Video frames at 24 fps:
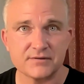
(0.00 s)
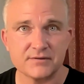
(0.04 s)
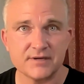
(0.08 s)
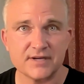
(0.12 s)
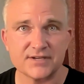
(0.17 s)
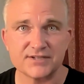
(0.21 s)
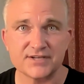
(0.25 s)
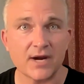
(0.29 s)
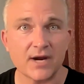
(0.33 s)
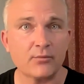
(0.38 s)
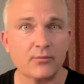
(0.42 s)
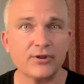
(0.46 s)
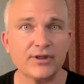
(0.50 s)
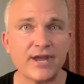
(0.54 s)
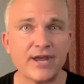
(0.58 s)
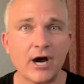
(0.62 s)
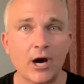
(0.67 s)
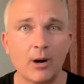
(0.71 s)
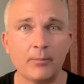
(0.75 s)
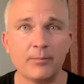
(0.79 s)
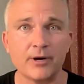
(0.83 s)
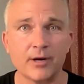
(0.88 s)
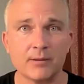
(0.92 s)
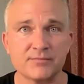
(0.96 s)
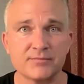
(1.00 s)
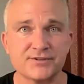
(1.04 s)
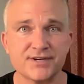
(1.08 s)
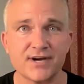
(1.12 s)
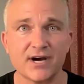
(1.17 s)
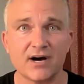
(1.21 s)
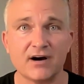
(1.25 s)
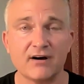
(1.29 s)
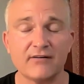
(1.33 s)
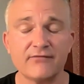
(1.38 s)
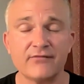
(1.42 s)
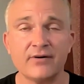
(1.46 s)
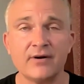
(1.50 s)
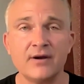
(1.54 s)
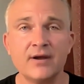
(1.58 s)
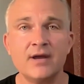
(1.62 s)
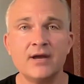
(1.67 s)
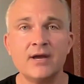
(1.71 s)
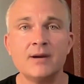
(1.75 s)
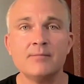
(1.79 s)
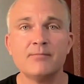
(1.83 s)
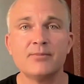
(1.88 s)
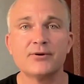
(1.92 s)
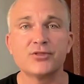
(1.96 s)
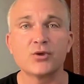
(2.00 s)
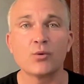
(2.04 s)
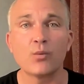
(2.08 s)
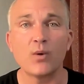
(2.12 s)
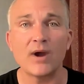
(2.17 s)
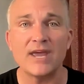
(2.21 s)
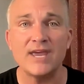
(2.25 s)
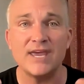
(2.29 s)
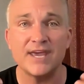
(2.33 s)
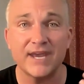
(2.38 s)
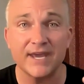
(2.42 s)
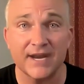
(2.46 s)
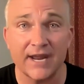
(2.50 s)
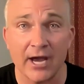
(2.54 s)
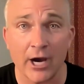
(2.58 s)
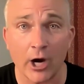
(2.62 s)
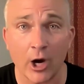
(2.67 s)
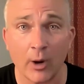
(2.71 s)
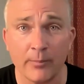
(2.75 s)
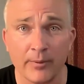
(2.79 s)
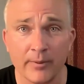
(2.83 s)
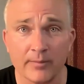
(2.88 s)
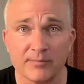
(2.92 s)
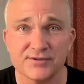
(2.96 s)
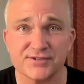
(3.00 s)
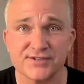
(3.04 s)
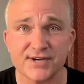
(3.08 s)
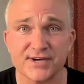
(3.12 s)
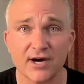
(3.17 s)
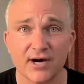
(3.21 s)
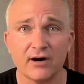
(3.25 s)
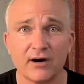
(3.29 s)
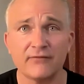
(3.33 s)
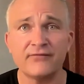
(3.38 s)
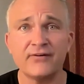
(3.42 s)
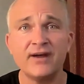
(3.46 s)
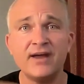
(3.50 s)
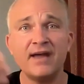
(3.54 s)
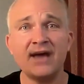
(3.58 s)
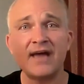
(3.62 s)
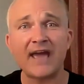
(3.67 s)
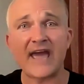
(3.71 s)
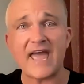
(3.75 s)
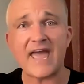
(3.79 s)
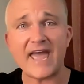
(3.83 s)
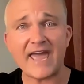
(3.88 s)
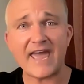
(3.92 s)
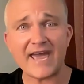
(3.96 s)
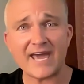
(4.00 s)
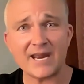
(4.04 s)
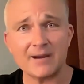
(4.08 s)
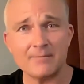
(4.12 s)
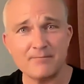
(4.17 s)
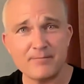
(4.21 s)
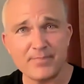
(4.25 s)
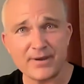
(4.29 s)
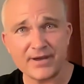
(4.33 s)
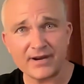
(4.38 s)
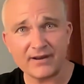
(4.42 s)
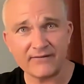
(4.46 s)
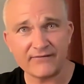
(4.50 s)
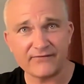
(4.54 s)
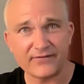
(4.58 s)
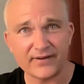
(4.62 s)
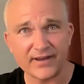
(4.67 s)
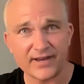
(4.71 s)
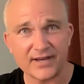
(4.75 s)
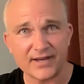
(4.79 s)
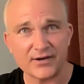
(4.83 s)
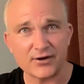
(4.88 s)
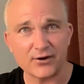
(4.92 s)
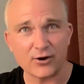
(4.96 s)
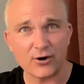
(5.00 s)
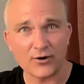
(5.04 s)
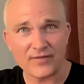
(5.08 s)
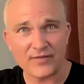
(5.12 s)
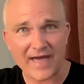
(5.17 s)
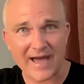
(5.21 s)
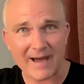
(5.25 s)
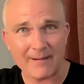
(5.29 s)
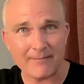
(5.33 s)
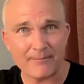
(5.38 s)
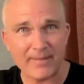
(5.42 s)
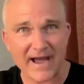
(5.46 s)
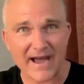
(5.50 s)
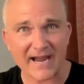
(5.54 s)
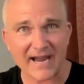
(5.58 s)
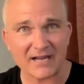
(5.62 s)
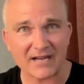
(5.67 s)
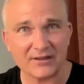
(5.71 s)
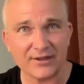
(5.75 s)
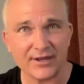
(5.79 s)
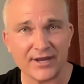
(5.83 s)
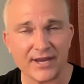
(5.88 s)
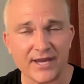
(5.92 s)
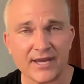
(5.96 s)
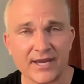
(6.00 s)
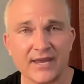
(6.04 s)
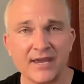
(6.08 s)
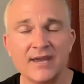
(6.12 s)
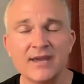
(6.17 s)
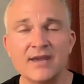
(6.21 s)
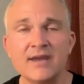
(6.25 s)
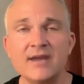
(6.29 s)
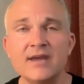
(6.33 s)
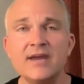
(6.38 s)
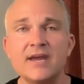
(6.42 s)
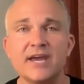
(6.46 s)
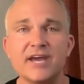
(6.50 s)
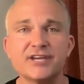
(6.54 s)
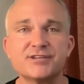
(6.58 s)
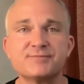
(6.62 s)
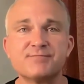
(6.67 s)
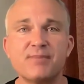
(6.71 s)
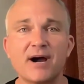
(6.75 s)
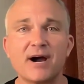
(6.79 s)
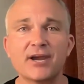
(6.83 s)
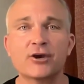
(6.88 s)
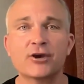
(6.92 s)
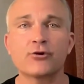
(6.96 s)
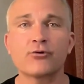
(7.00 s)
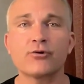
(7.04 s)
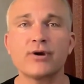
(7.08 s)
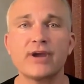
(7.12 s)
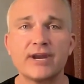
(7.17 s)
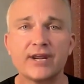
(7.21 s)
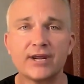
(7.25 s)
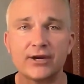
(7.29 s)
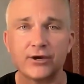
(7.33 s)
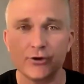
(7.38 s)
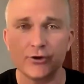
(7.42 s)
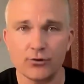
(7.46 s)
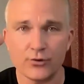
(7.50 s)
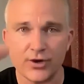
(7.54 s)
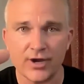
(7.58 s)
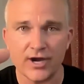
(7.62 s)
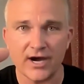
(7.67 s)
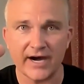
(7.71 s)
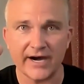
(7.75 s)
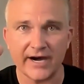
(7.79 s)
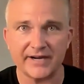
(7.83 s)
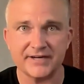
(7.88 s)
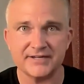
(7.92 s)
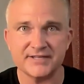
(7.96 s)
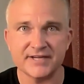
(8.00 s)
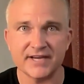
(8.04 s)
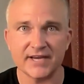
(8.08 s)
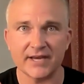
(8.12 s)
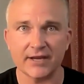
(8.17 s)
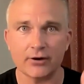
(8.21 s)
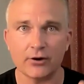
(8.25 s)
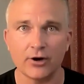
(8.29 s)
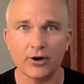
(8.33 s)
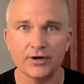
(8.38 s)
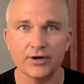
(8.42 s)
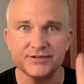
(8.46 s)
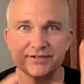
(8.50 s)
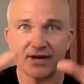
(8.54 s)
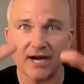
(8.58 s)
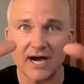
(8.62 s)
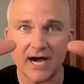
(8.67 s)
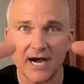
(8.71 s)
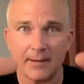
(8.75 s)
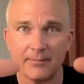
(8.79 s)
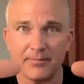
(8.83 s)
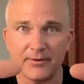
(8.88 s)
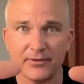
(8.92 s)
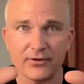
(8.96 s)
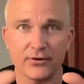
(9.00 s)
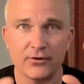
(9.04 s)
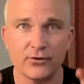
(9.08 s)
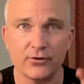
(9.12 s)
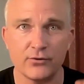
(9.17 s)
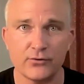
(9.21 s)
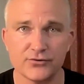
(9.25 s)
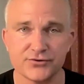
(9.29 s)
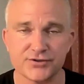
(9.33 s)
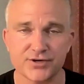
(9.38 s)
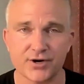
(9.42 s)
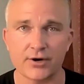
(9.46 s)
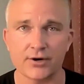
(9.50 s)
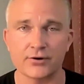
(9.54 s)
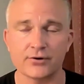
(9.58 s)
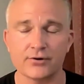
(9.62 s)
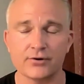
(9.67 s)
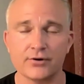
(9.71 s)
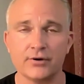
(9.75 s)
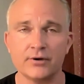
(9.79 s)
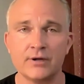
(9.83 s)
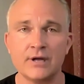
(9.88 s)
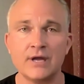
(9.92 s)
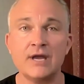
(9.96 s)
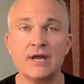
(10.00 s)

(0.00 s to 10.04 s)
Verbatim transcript: He's not really helping himself. But the way he can help himself and benefit on that backlink is by creating new content on top of the news article.